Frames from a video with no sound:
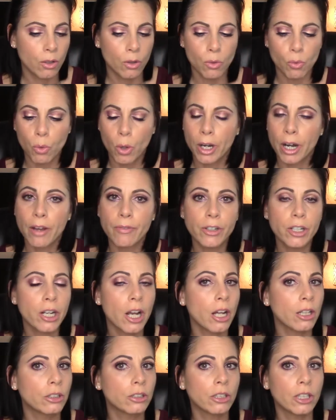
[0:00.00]
whatever
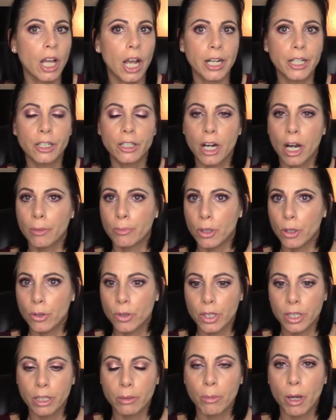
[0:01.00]
color liner I'm
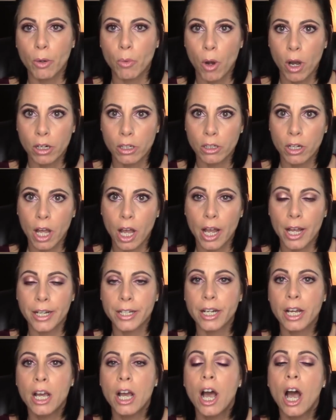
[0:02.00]
using in my
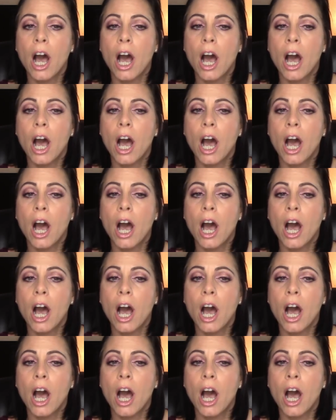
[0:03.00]
waterline,